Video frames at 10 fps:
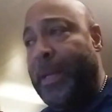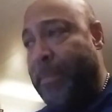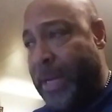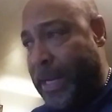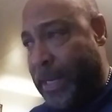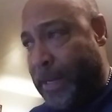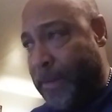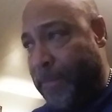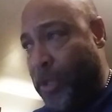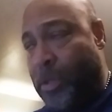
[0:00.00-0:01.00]
in my uh,
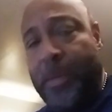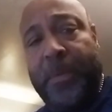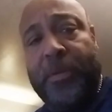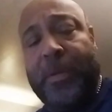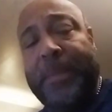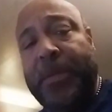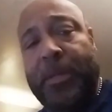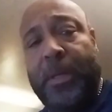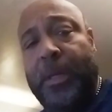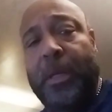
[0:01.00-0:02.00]
YouTube description,
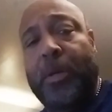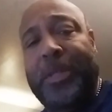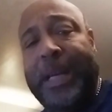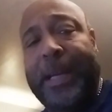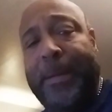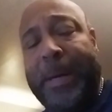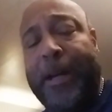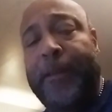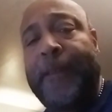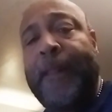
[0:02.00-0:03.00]
so you can go check him
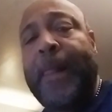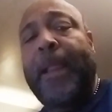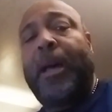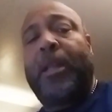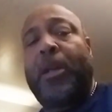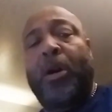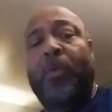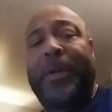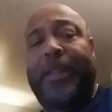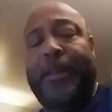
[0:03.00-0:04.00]
out
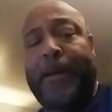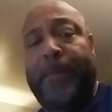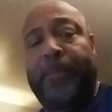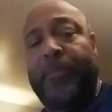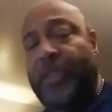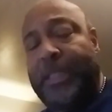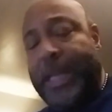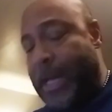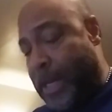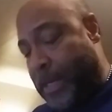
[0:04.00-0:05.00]
along with um,
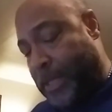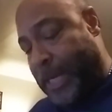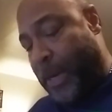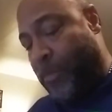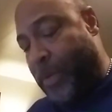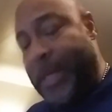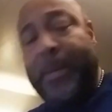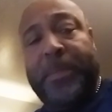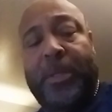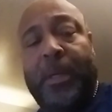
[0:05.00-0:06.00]
J uh, Jay
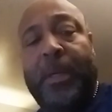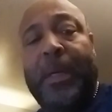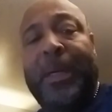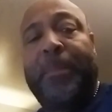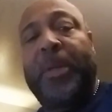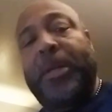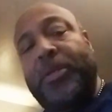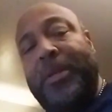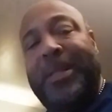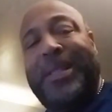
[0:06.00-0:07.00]
Williams,
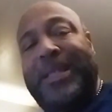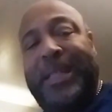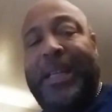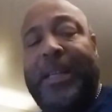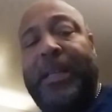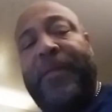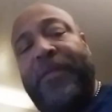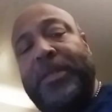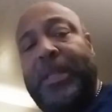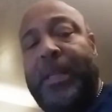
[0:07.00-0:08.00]
because you can just see the
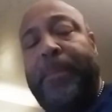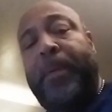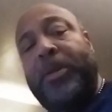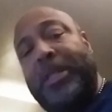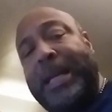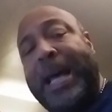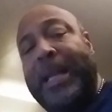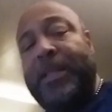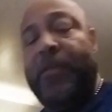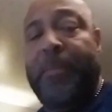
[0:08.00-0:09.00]
difference in the
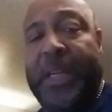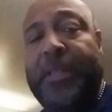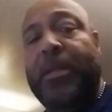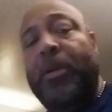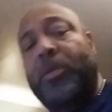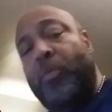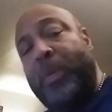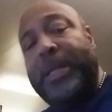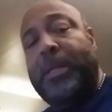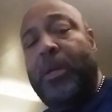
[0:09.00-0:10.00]
personalities from East Coast to
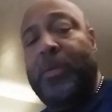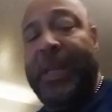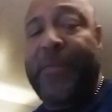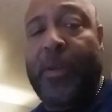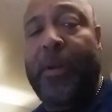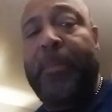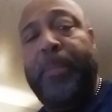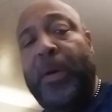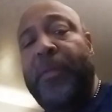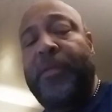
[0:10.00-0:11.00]
West Coast, even though they're
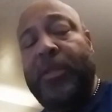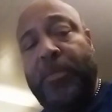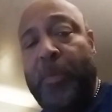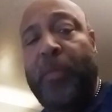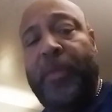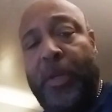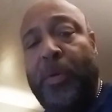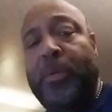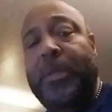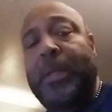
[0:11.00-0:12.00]
both smooth
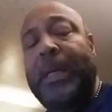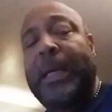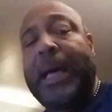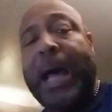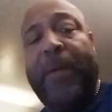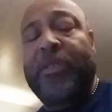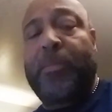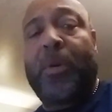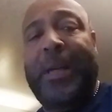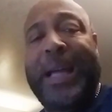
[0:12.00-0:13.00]
dudes. I was
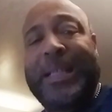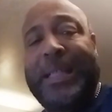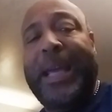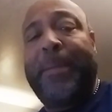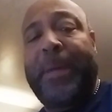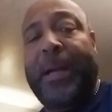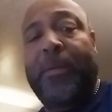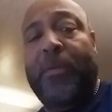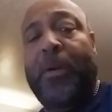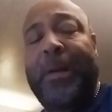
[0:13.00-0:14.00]
more like Jay,
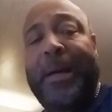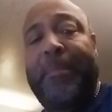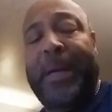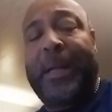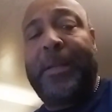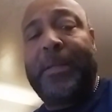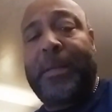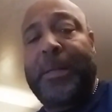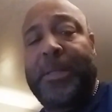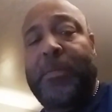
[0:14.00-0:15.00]
man, growing up, man.
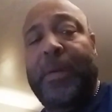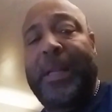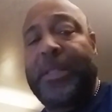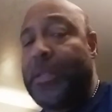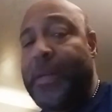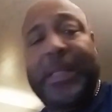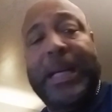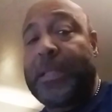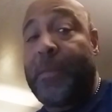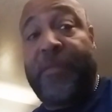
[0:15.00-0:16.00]
So I just want to let you know he's
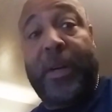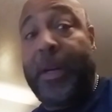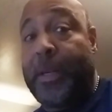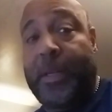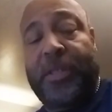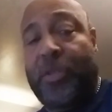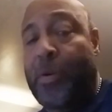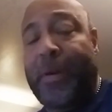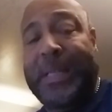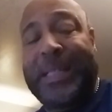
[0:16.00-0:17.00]
got some very good
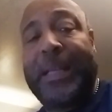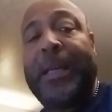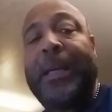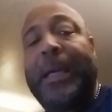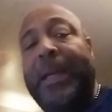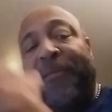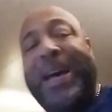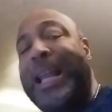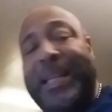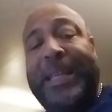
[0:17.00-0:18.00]
stories. He
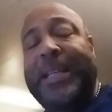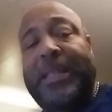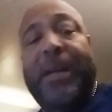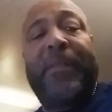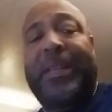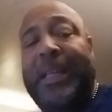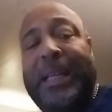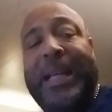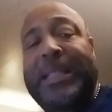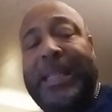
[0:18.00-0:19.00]
validates everything
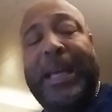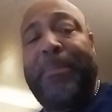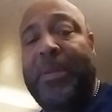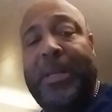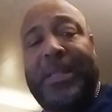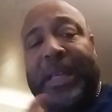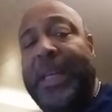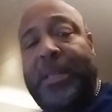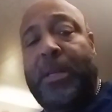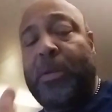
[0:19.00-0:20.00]
that I said because the
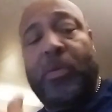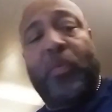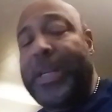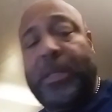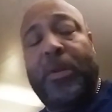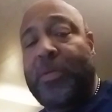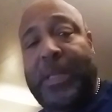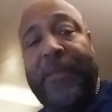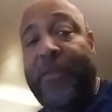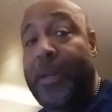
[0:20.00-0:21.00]
East Coast and West Coast
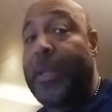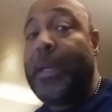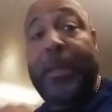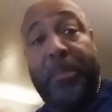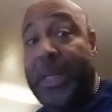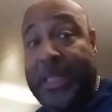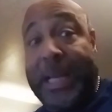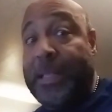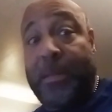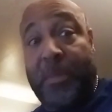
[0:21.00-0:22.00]
different, but he's
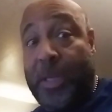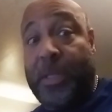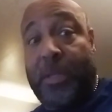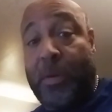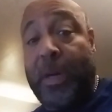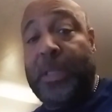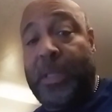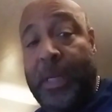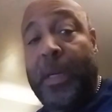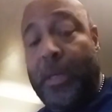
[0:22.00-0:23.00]
got some good
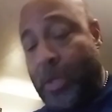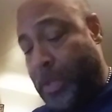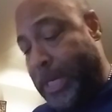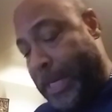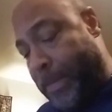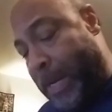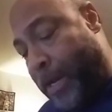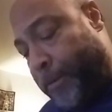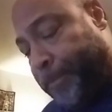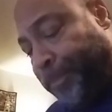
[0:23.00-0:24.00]
stories. Go check him
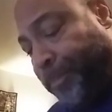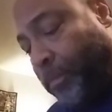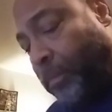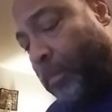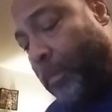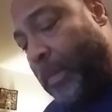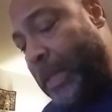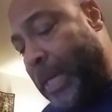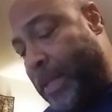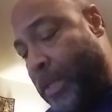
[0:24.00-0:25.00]
out.
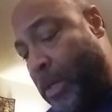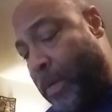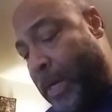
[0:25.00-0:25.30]
And so